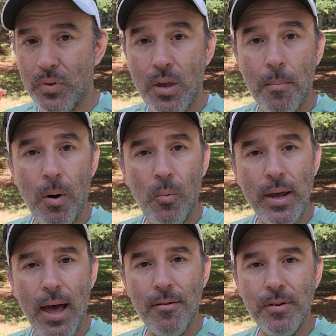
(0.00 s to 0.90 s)
But we
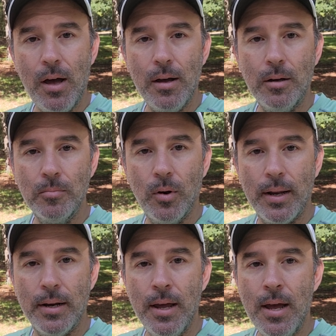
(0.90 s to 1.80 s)
have not
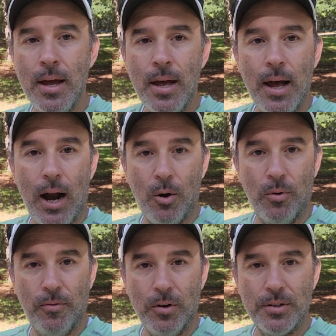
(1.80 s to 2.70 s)
upgraded our
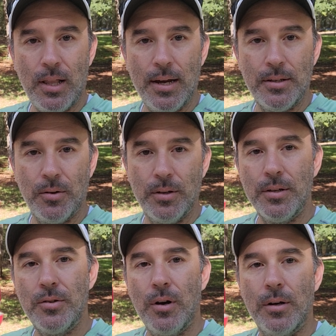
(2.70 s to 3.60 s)
reverse lights on
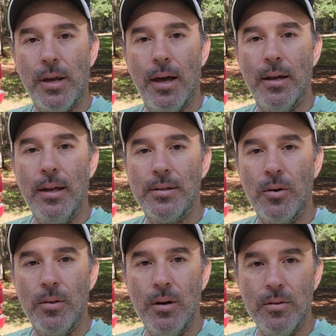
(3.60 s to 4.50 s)
this truck yet, and
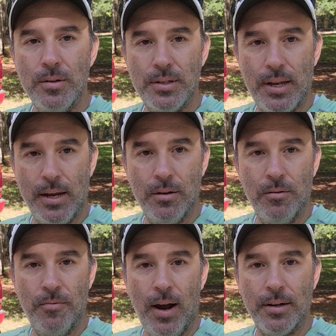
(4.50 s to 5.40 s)
so they're the standard
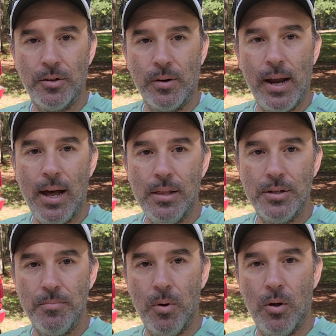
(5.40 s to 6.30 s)
factory
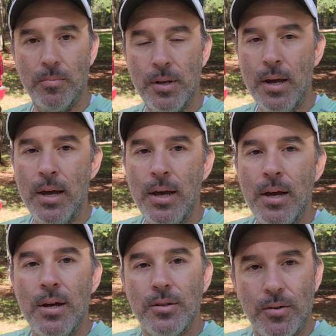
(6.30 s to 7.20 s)
halogen bulbs.
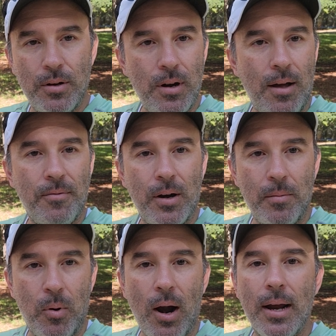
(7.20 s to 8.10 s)
So they're not very
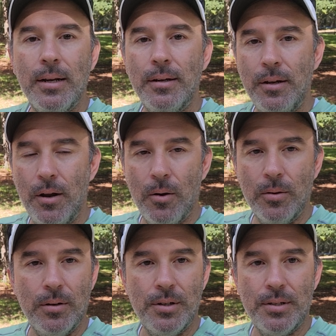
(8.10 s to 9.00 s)
bright, you know,
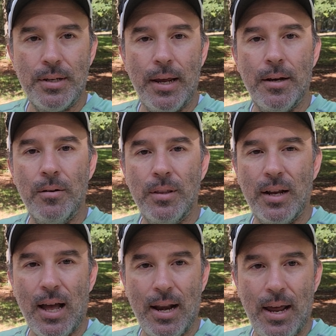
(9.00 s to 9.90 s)
they're just standard. They
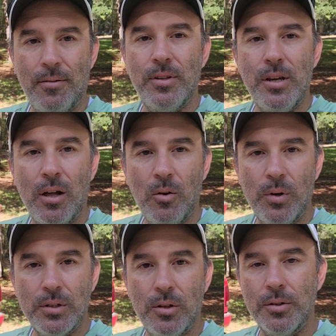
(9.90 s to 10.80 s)
kind of have the
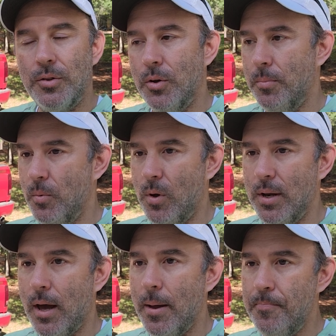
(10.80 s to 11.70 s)
yellowish look to them and
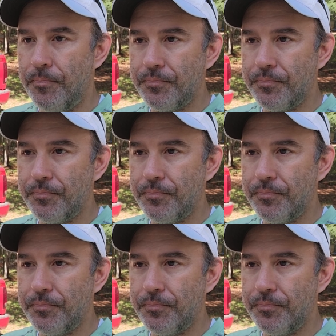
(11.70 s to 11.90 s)
whatnot.